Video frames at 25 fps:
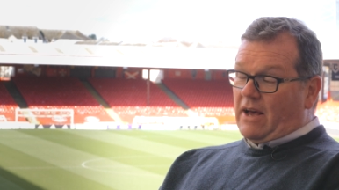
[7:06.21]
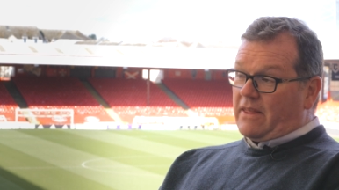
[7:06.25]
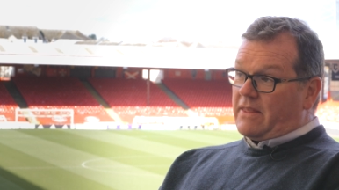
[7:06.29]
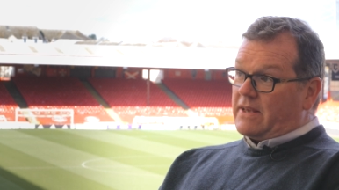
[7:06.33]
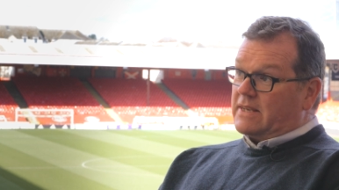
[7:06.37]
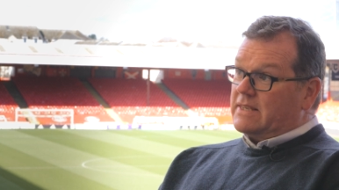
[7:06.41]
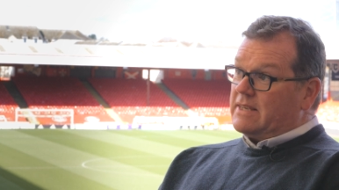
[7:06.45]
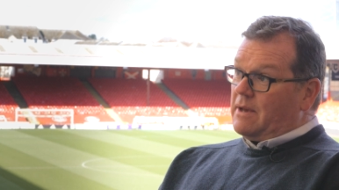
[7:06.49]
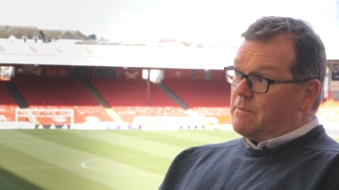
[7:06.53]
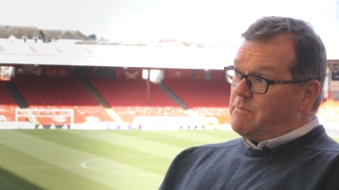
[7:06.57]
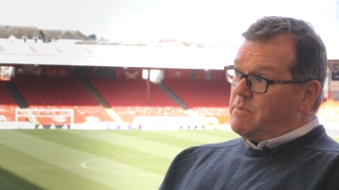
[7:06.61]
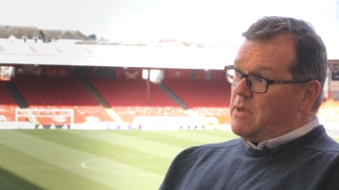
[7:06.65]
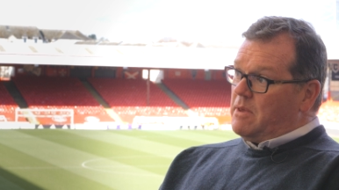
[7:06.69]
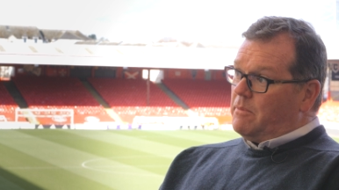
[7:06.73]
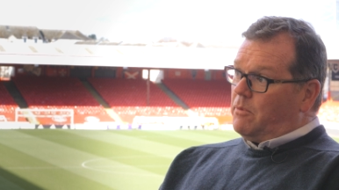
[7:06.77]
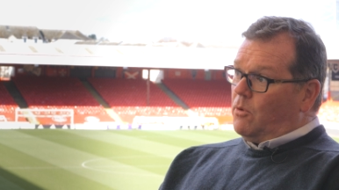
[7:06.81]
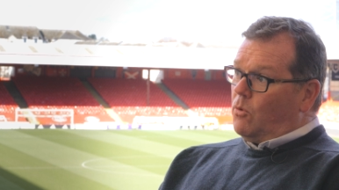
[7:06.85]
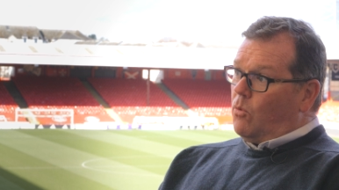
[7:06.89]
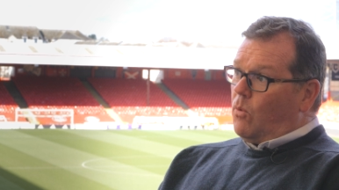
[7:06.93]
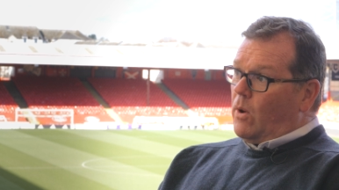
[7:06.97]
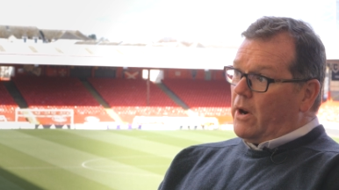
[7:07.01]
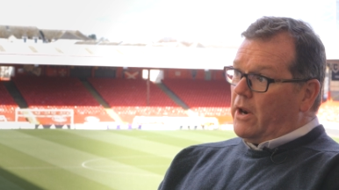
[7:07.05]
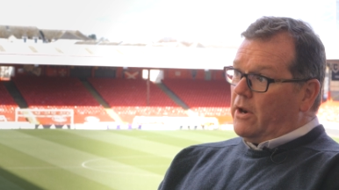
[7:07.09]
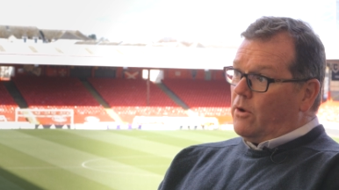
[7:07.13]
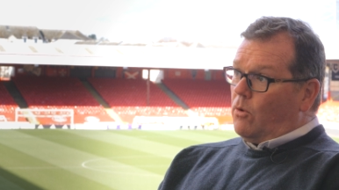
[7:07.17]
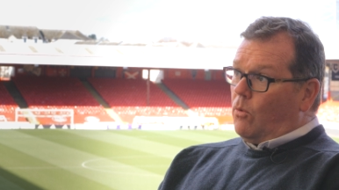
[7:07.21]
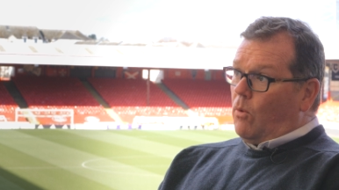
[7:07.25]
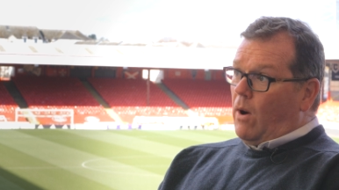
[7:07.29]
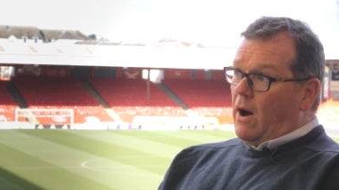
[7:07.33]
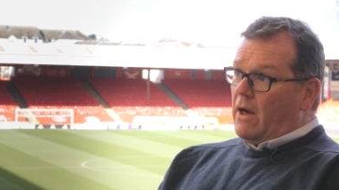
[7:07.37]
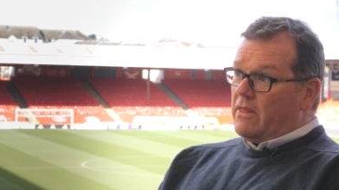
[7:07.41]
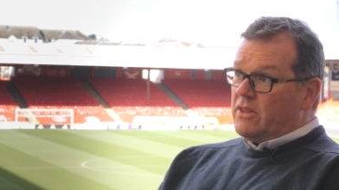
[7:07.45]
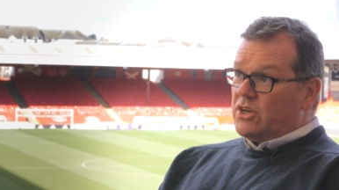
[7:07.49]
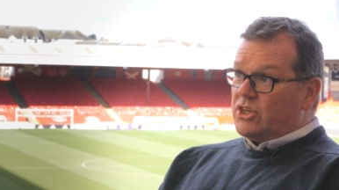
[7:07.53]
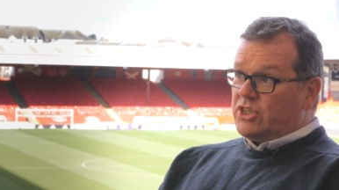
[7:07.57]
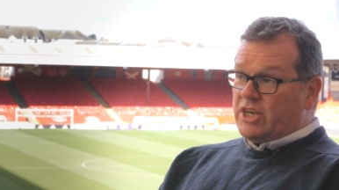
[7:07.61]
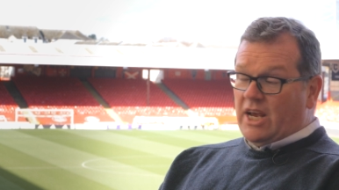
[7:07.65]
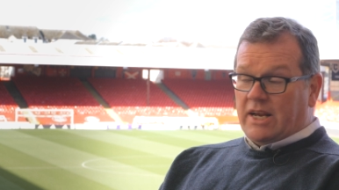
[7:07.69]
I think some people wonder why
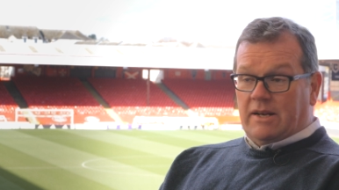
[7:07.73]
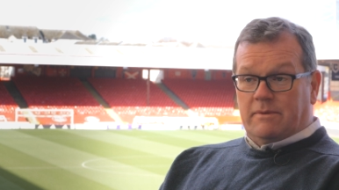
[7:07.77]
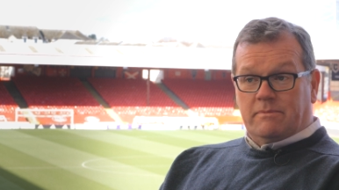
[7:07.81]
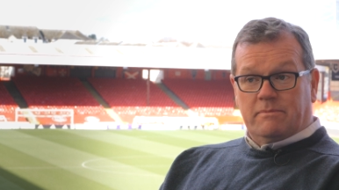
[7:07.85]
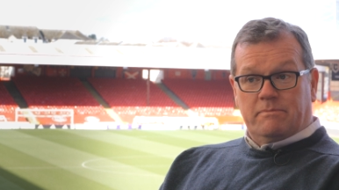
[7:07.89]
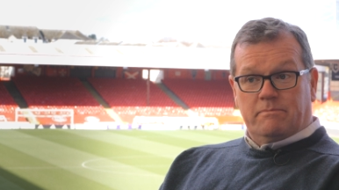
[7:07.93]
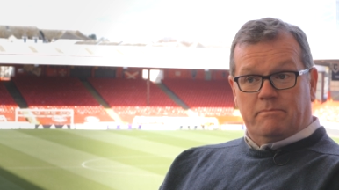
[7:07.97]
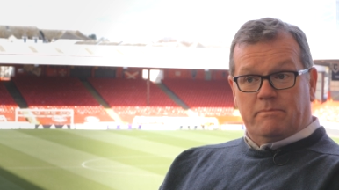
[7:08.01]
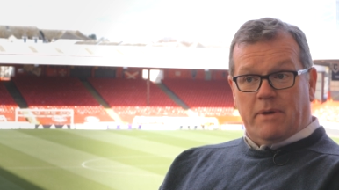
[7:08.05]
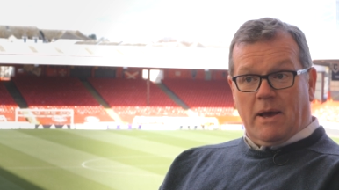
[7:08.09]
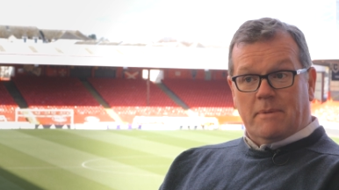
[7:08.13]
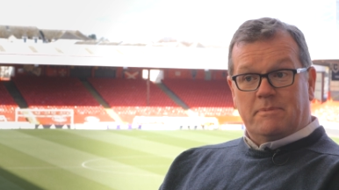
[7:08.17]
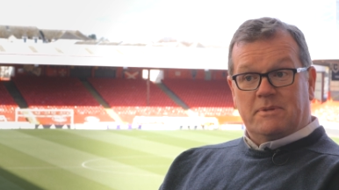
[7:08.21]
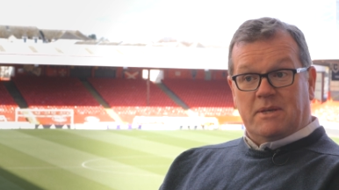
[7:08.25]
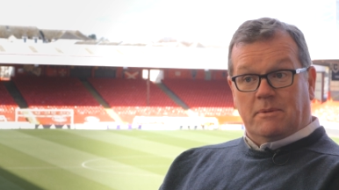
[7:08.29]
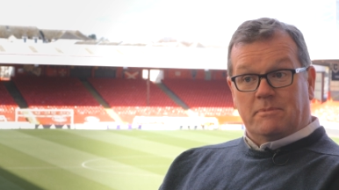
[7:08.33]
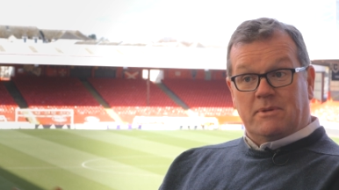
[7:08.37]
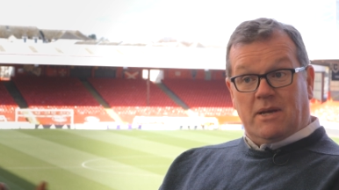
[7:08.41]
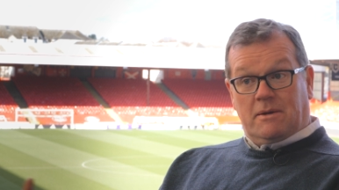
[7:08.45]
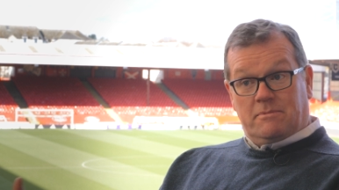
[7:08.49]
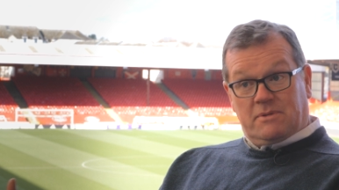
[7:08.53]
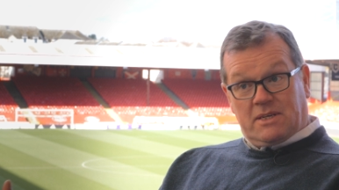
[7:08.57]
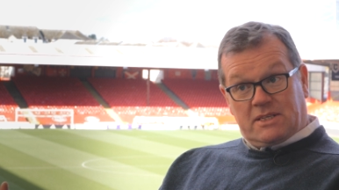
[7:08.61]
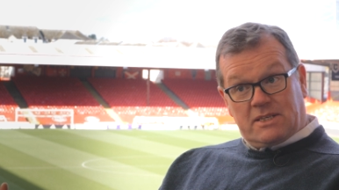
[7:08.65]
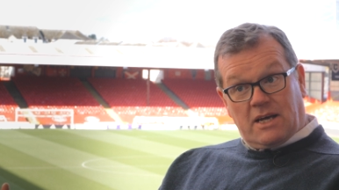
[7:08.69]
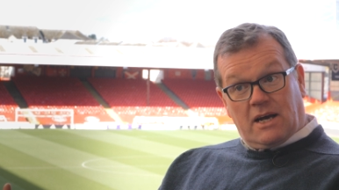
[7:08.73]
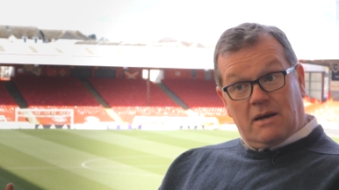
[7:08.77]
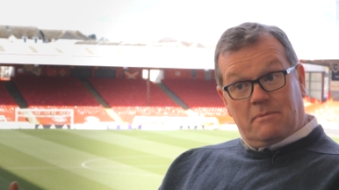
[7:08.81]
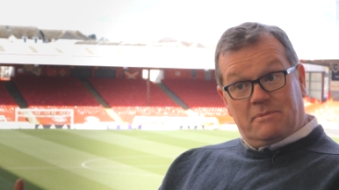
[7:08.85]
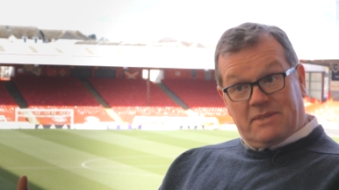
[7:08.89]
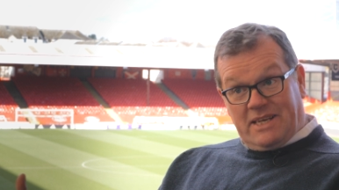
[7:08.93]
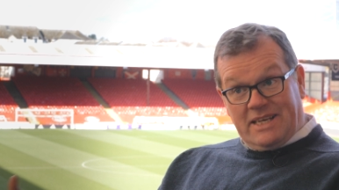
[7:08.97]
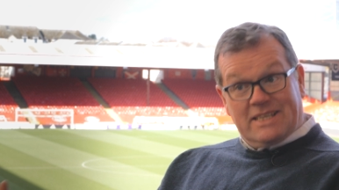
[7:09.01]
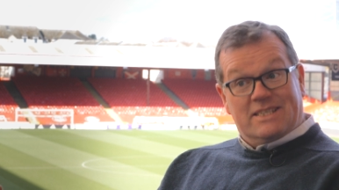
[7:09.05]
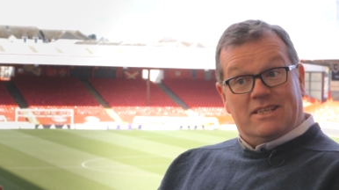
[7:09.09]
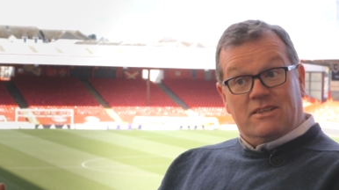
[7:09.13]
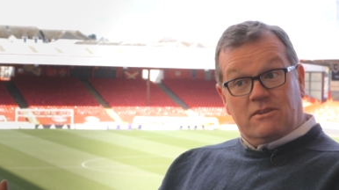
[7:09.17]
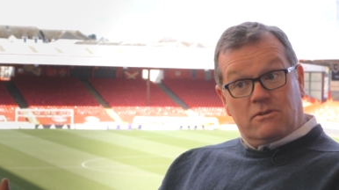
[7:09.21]
the shed perhaps sometimes at times
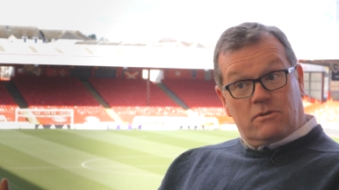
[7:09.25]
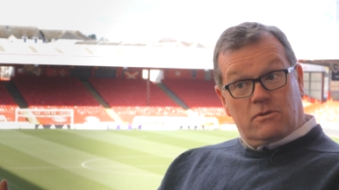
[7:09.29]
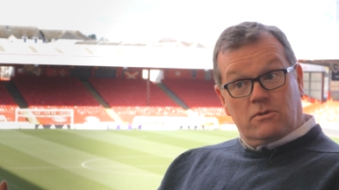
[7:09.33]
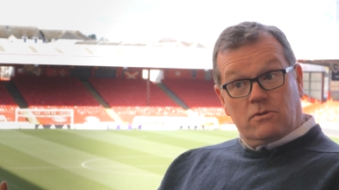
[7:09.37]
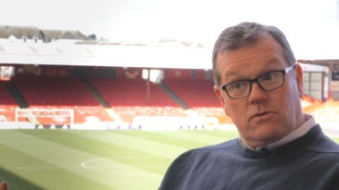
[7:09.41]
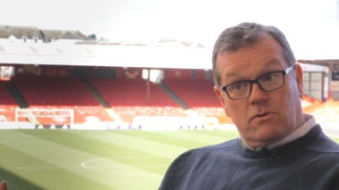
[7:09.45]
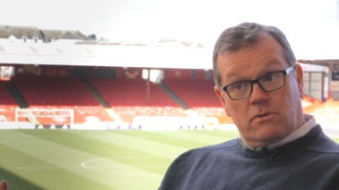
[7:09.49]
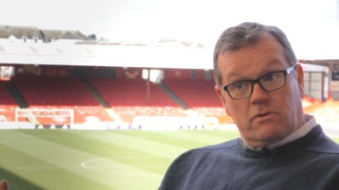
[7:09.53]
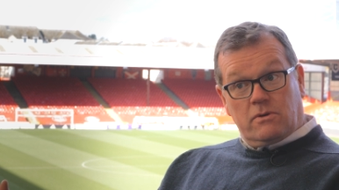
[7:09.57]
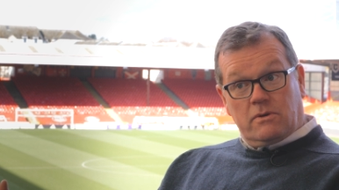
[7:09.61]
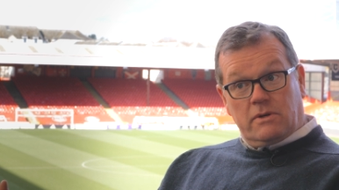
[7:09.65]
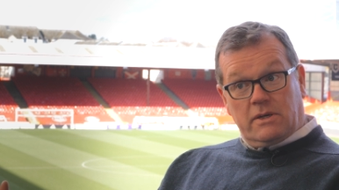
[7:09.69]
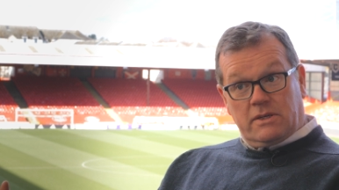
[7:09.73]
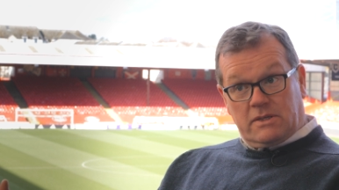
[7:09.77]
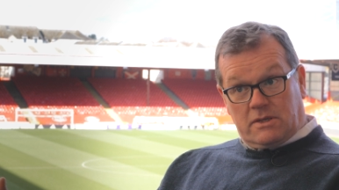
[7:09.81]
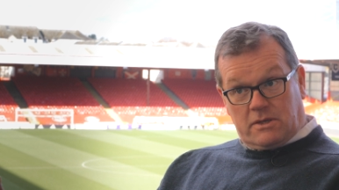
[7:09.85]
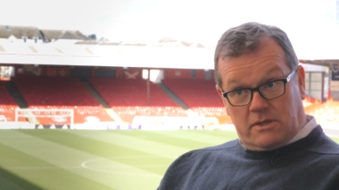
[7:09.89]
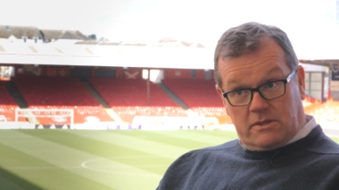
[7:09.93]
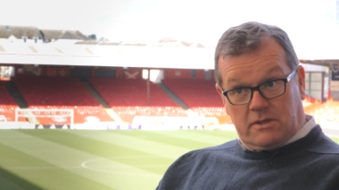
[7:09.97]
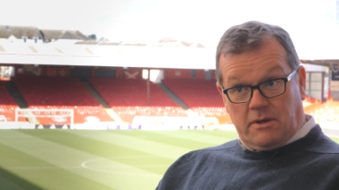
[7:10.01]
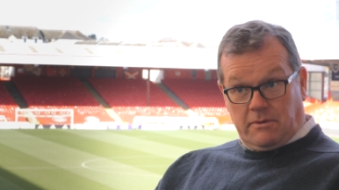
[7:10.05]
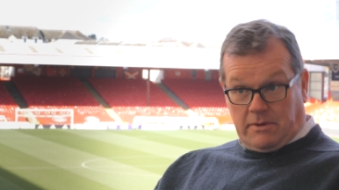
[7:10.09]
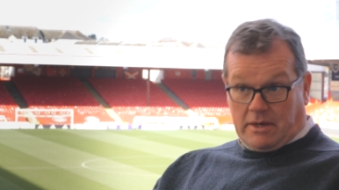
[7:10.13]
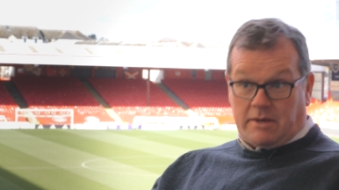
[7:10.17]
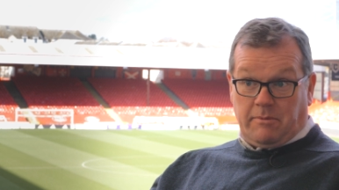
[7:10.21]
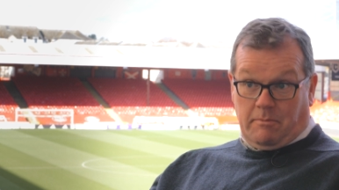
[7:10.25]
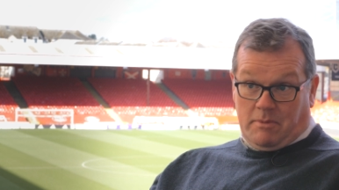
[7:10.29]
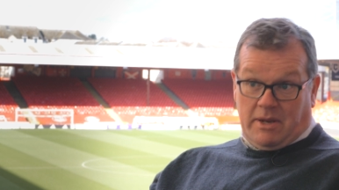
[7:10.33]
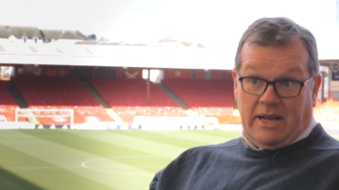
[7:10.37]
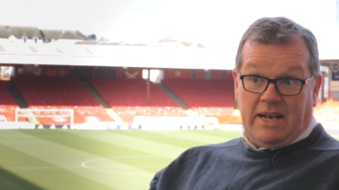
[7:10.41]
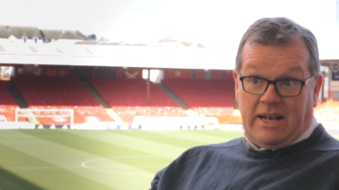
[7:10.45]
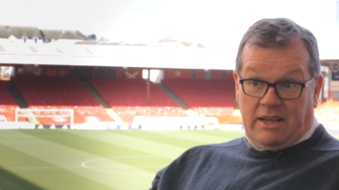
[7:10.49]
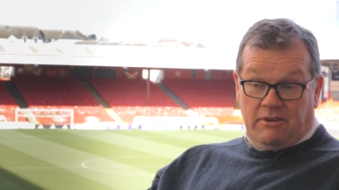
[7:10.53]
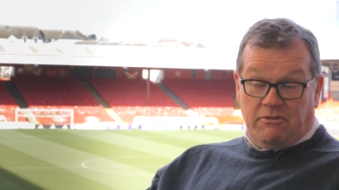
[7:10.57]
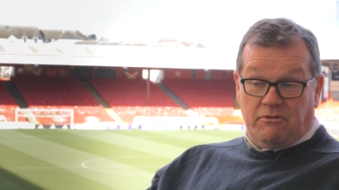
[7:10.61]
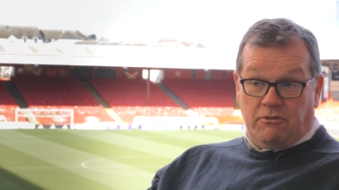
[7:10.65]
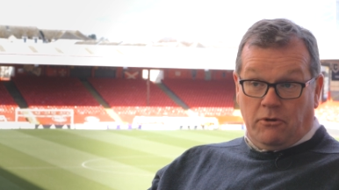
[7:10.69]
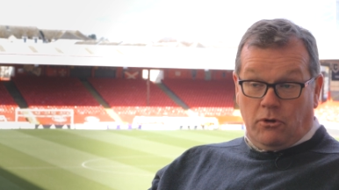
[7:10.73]
isn't in,
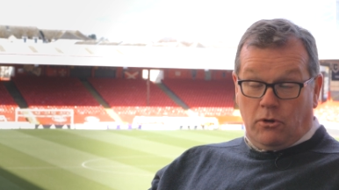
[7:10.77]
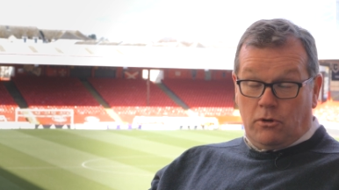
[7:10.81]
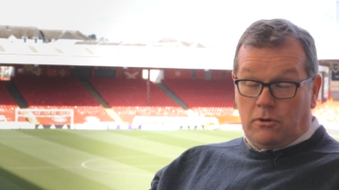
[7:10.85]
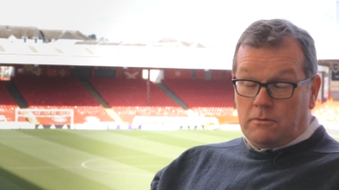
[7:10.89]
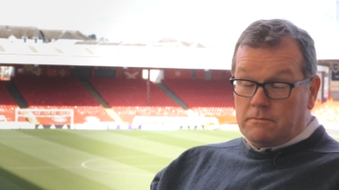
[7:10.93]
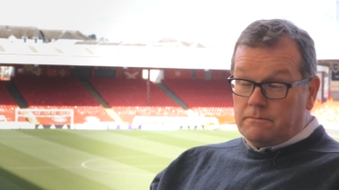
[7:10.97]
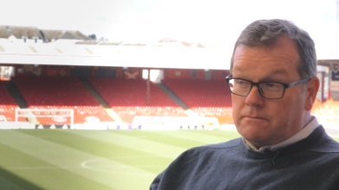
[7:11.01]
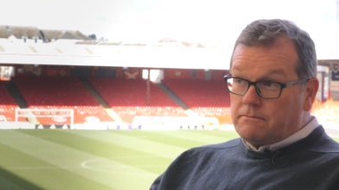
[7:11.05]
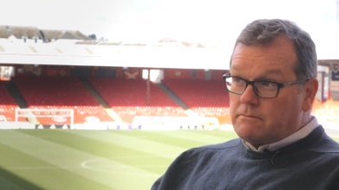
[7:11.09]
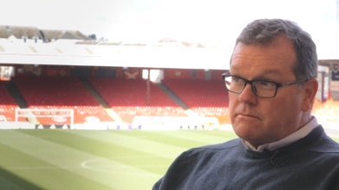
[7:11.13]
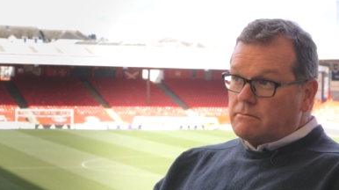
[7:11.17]
completely full.